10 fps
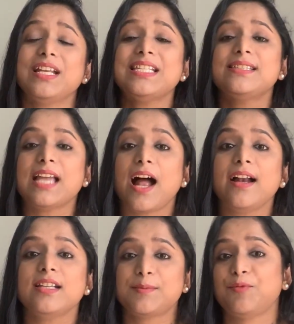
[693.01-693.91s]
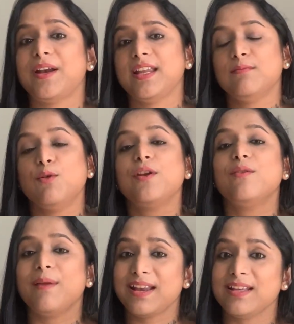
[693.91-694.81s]
Let's start spreading more
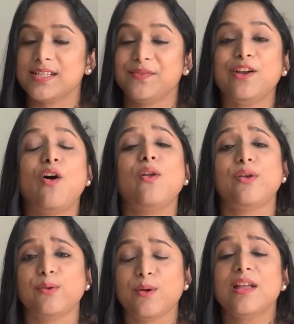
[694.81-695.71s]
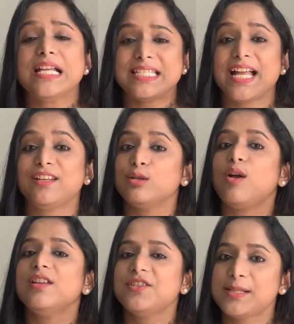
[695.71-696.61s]
awareness. We all know that
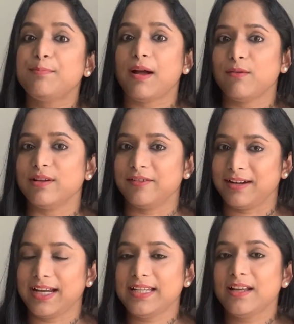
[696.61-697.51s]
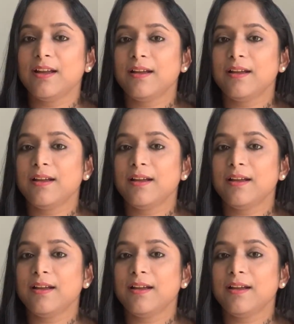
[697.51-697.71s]
knowledge is power, right?